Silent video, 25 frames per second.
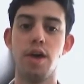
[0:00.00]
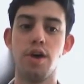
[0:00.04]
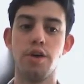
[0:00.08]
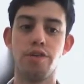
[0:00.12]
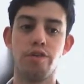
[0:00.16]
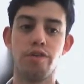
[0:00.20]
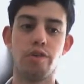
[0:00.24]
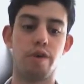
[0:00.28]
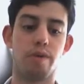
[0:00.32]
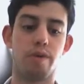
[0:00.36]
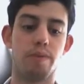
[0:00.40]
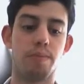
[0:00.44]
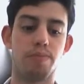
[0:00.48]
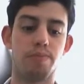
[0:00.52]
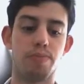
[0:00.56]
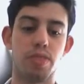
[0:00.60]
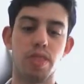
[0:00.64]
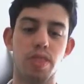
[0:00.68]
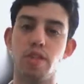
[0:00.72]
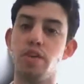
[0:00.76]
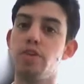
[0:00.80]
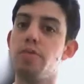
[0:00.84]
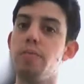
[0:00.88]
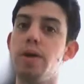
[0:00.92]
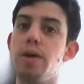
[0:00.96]
So,
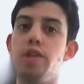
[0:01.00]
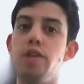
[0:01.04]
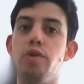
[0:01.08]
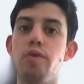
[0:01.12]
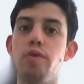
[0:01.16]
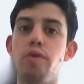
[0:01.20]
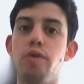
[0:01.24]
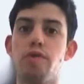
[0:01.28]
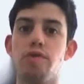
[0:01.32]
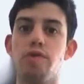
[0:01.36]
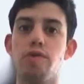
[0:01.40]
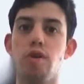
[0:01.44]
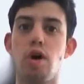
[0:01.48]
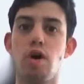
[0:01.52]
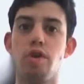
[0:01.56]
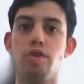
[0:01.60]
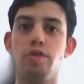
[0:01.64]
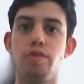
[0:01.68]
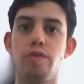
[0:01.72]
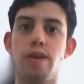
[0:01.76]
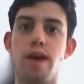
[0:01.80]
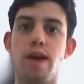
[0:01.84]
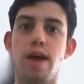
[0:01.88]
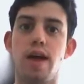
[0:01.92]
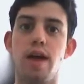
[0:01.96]
this means you can start
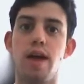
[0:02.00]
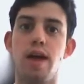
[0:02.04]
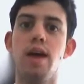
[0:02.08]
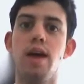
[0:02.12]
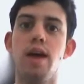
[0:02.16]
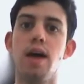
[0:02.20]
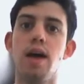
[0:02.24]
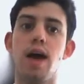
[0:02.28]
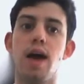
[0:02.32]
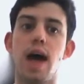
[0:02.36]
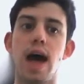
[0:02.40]
your day,